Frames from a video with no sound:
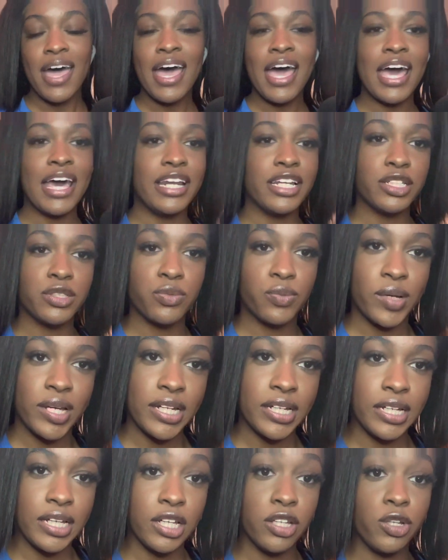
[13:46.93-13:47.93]
and it's
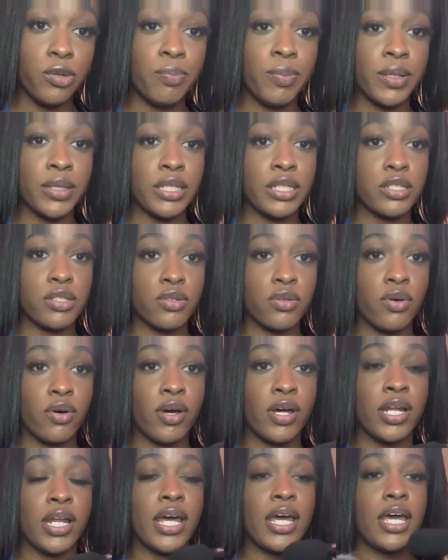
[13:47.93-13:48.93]
windy, you put this
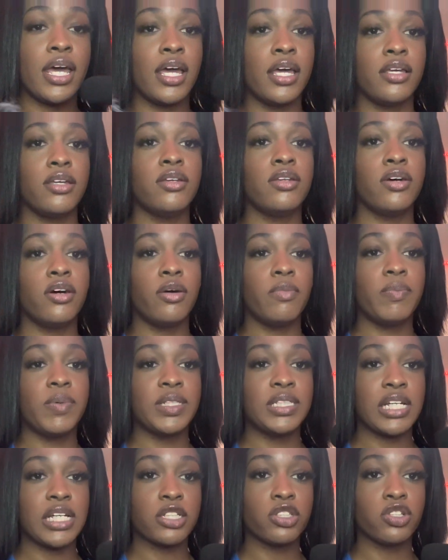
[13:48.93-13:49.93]
on and, you know, it
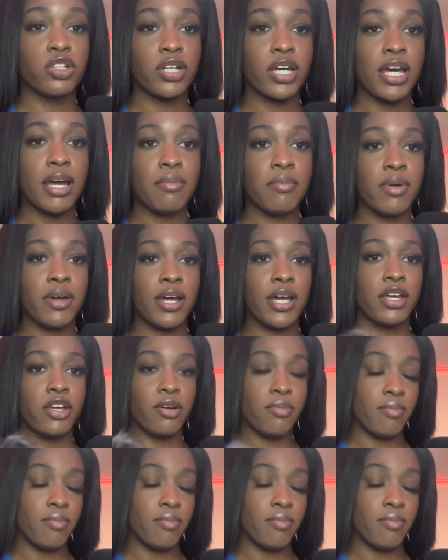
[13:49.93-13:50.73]
protects your camera and your